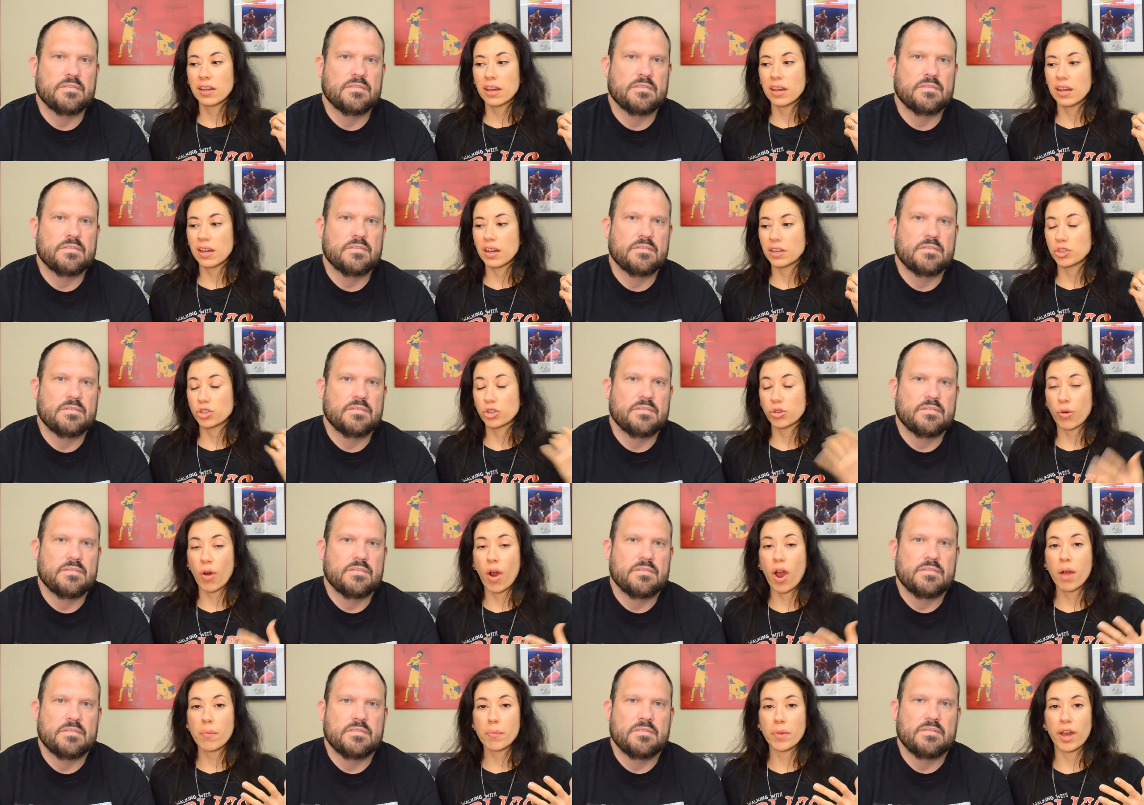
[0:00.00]
Speaker 1: uh,
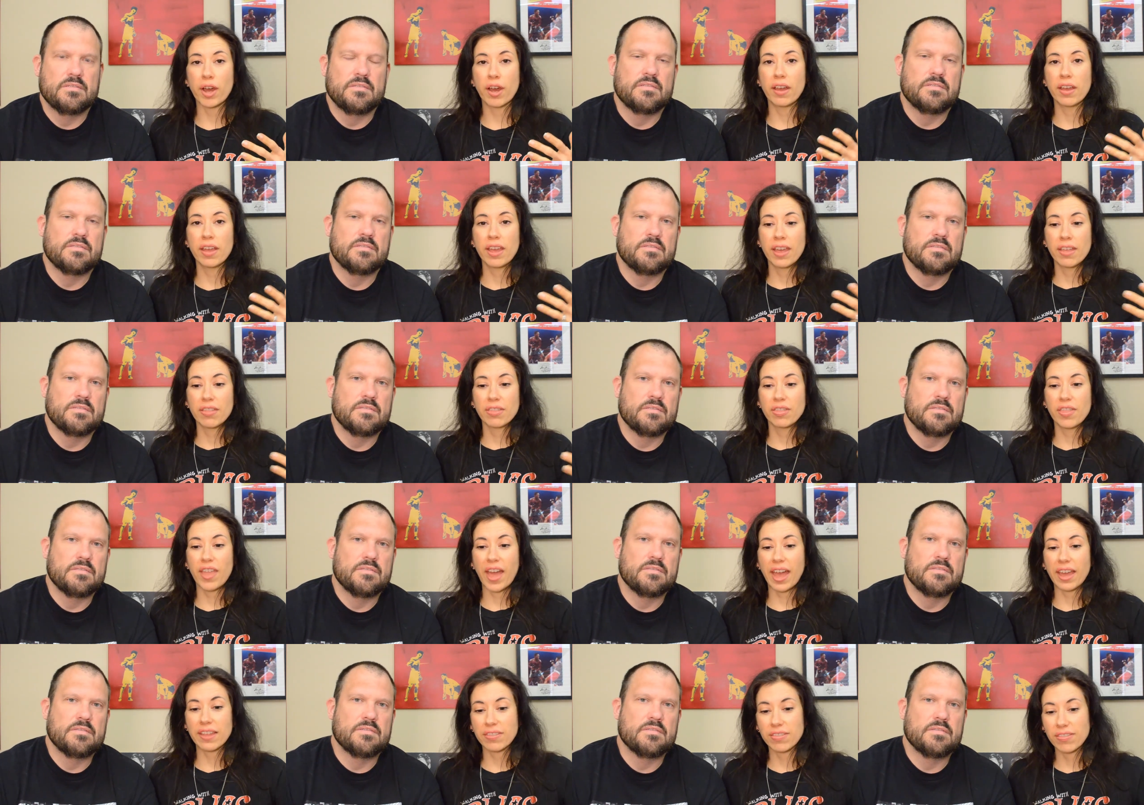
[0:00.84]
trauma
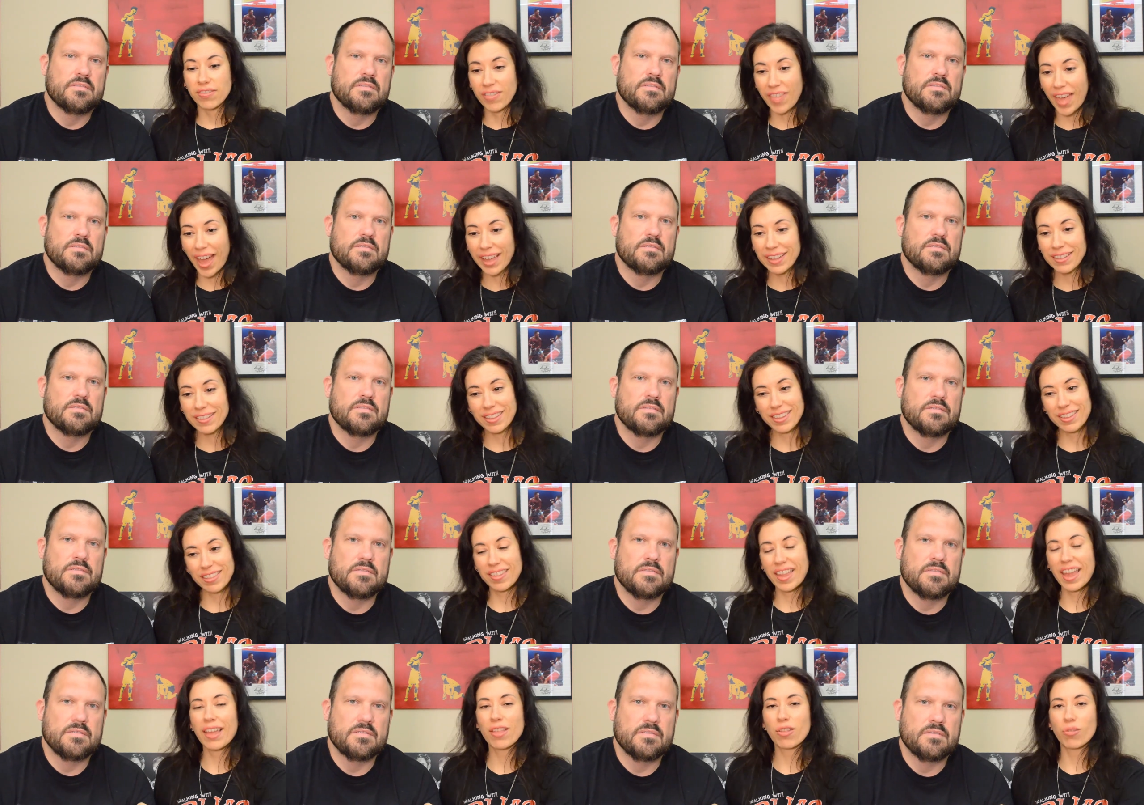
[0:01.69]
that that
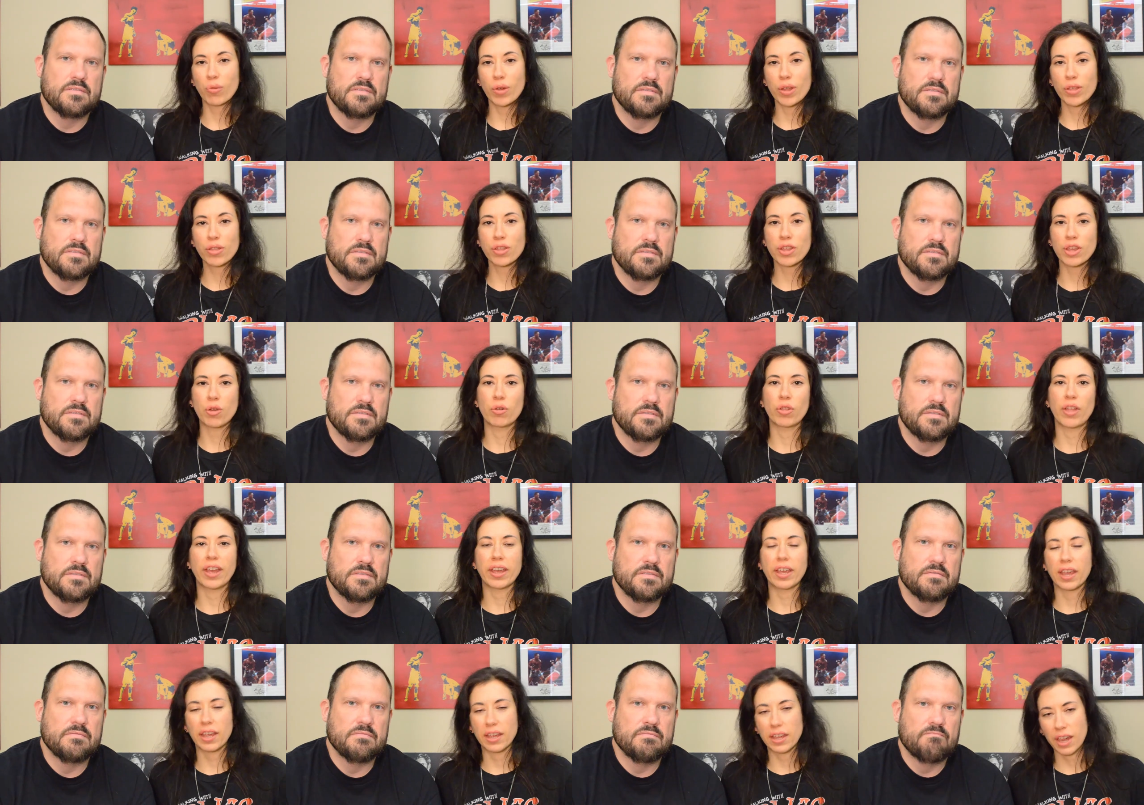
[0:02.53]
stays with you,
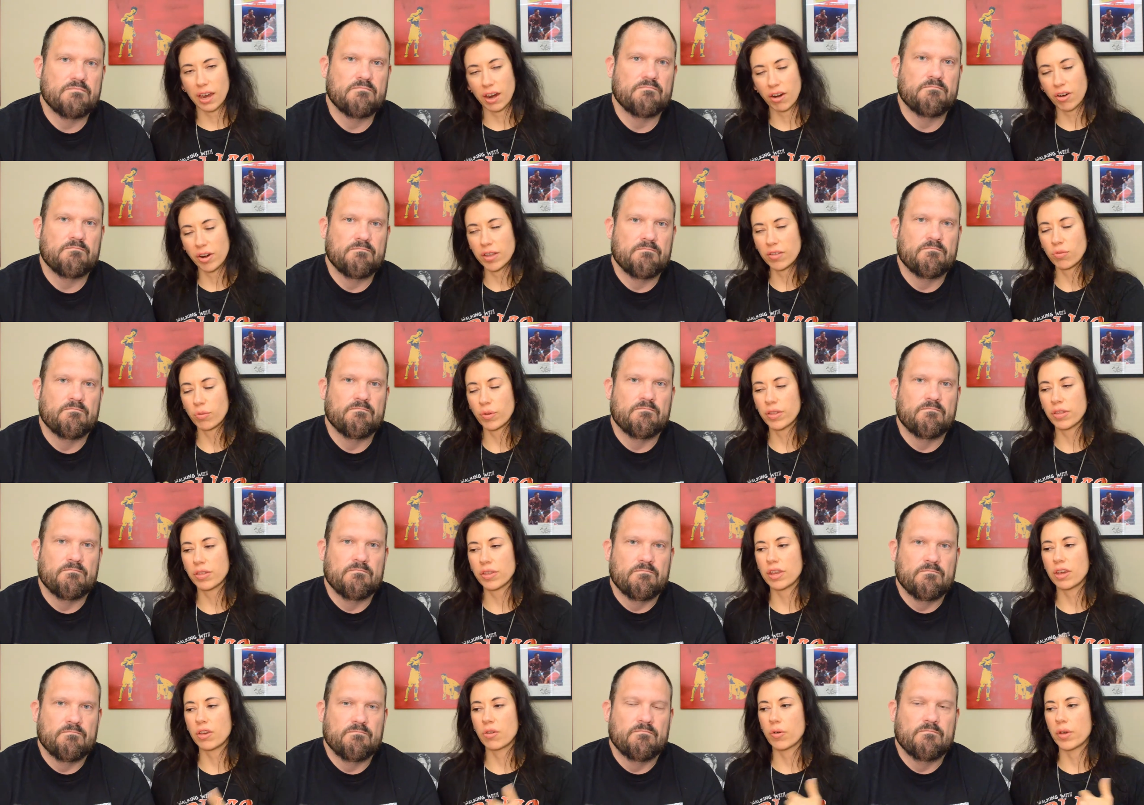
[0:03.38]
like it carries
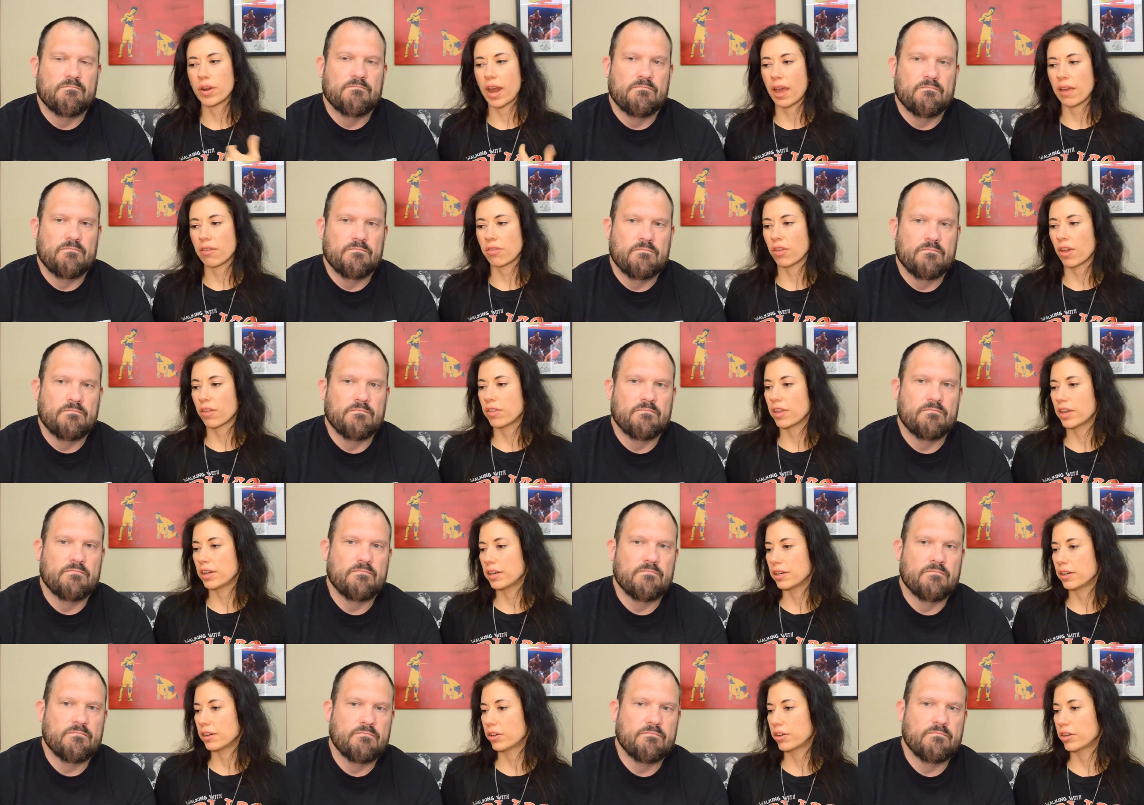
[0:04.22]
with you, and I thought they
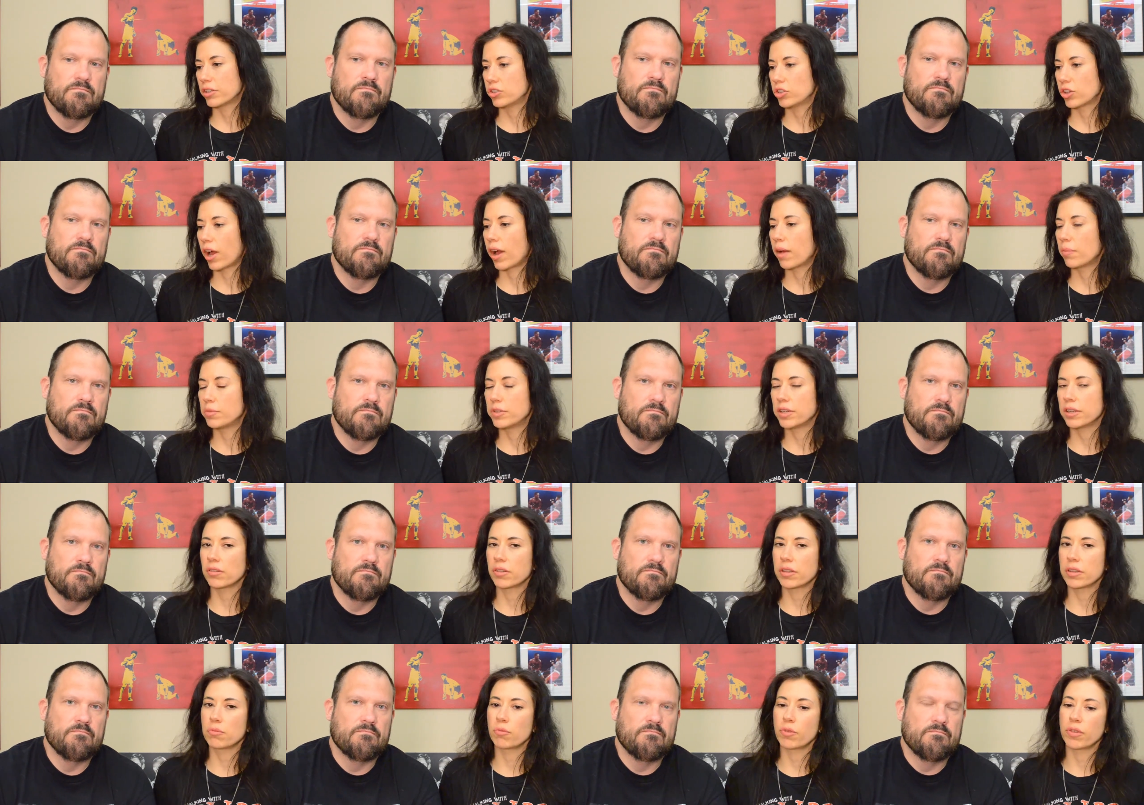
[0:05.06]
did a good job
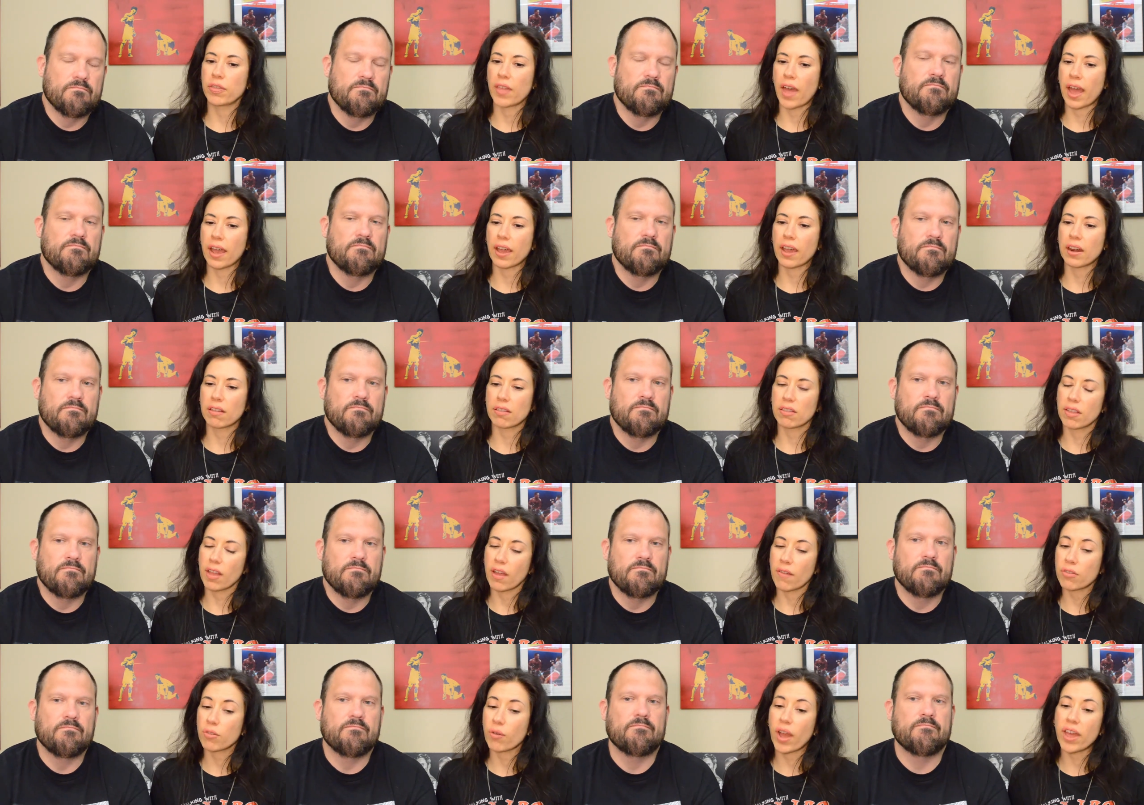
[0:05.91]
dealing with that kind of
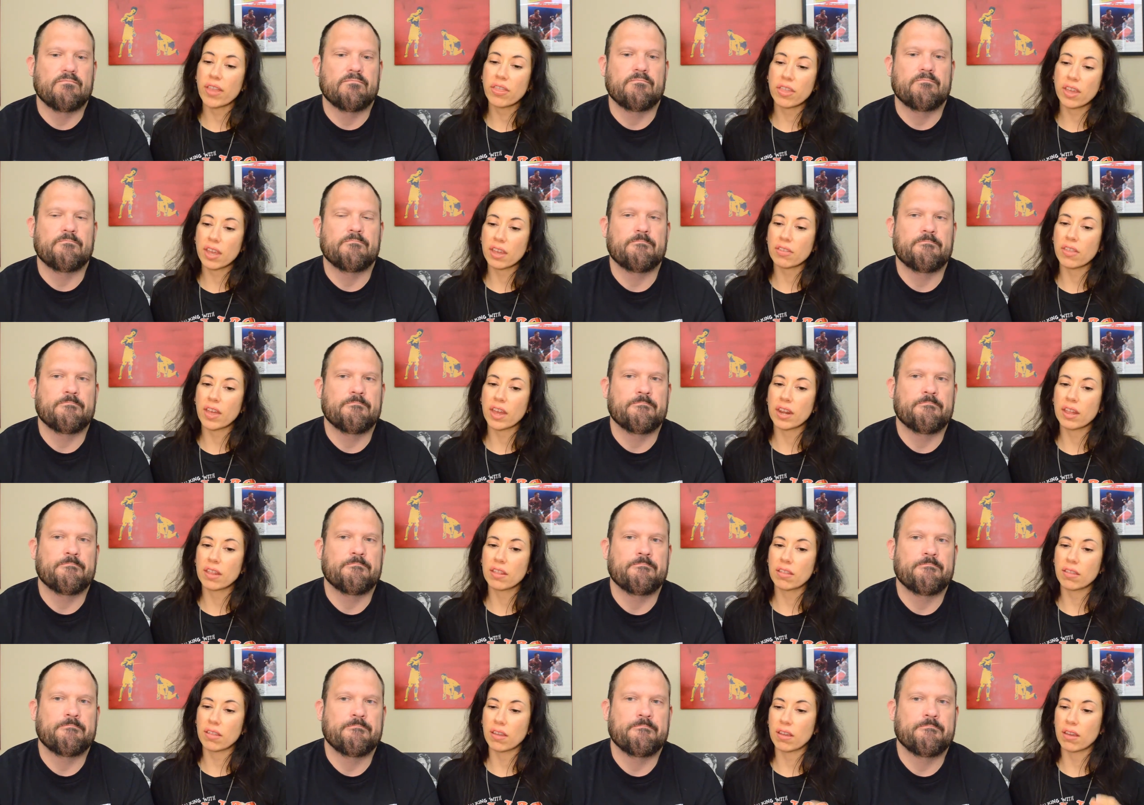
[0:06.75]
stuff. So I think that
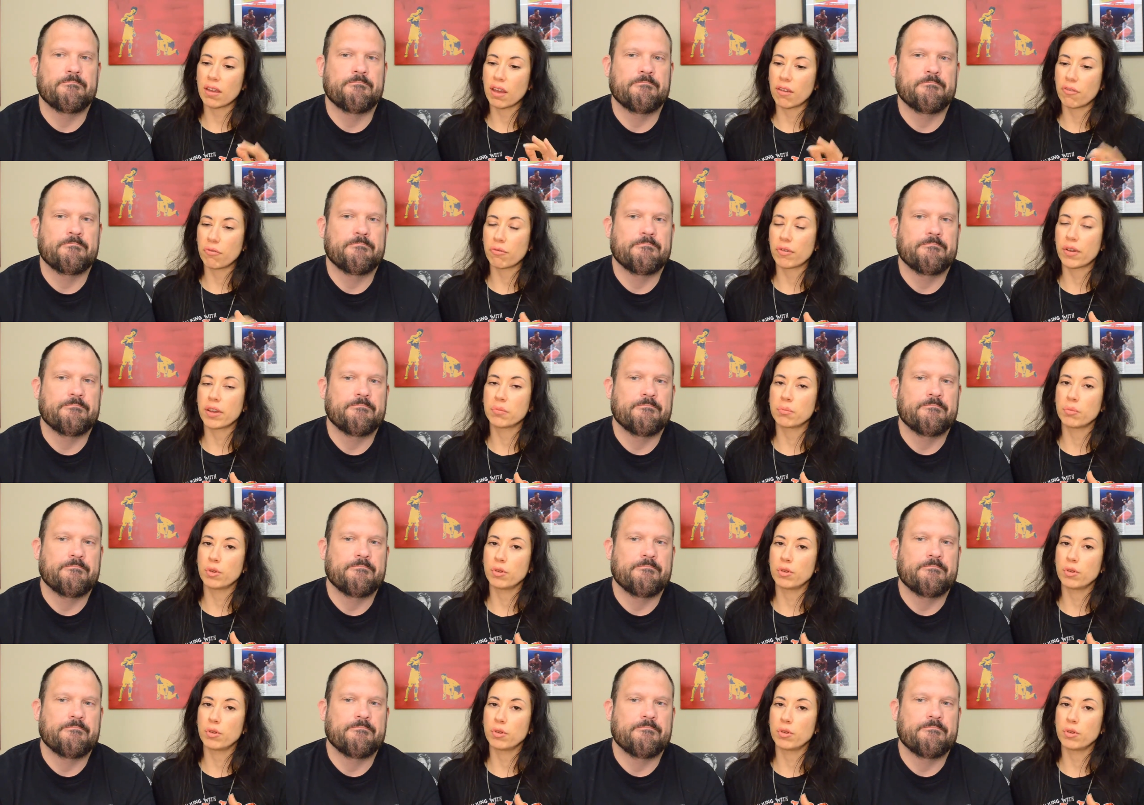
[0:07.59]
it's a, a fun